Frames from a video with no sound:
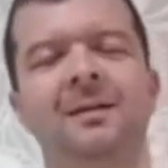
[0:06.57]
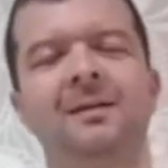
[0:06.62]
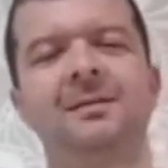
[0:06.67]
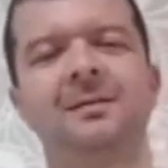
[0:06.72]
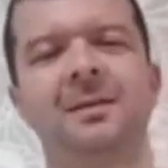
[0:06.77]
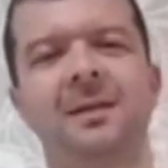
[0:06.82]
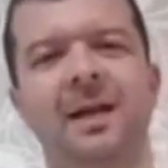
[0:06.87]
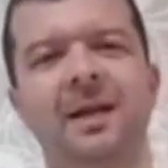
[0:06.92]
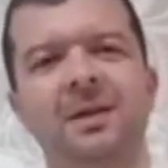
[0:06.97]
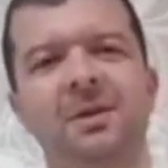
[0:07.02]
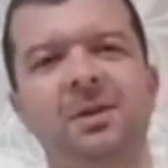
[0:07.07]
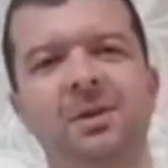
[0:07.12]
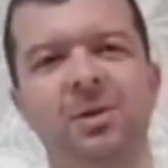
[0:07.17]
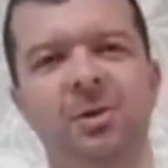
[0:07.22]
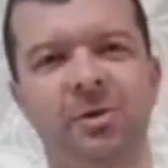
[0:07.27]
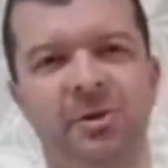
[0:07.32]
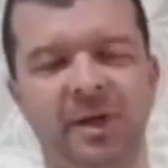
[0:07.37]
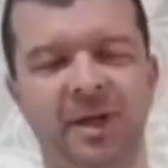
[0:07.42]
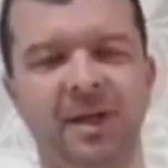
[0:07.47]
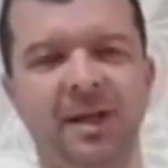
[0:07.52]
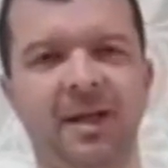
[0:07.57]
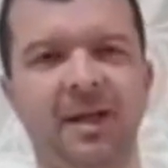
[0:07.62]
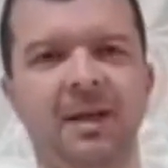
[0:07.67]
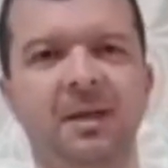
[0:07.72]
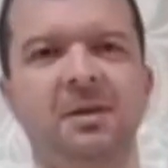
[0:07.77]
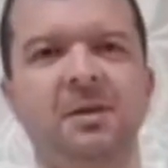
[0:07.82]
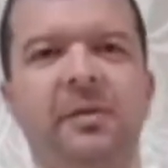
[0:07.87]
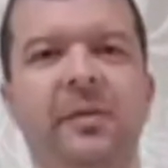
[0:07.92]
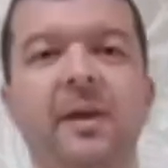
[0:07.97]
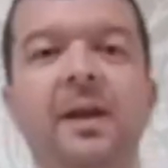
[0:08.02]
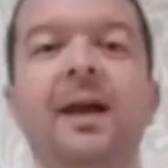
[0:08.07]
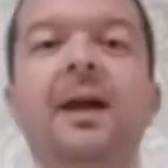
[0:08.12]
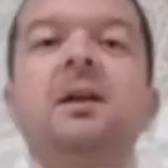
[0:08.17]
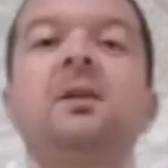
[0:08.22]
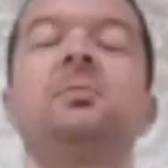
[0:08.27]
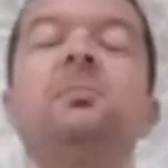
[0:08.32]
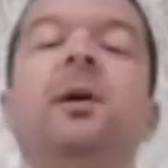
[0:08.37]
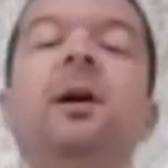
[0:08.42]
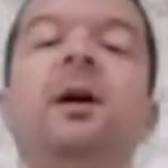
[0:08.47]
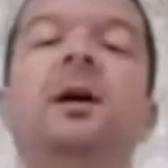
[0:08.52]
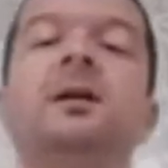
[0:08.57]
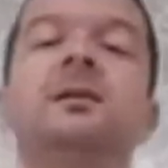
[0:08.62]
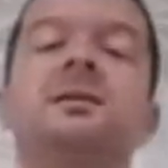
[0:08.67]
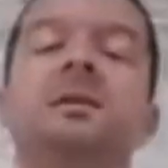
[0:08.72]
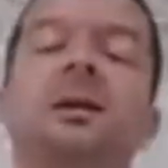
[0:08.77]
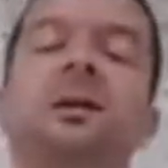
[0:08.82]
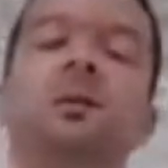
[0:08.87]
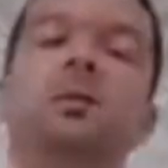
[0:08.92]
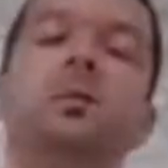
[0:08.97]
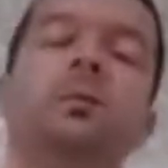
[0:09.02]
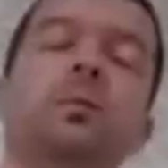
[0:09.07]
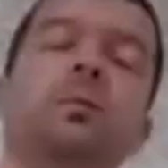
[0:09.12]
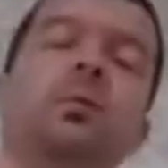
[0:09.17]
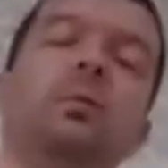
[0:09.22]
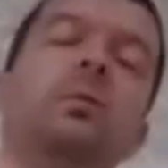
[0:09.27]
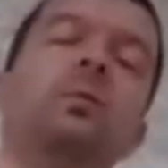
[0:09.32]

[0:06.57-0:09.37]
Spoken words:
Today's story is the next part in